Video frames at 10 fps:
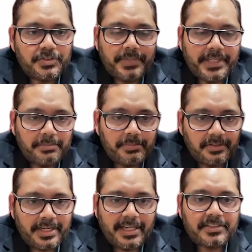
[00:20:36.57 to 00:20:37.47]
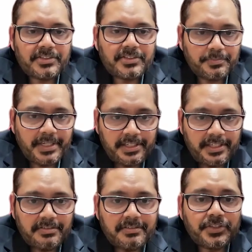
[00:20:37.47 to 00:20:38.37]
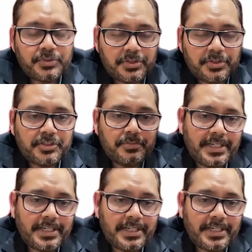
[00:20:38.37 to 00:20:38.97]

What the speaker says: you'll be able to access many of the resources,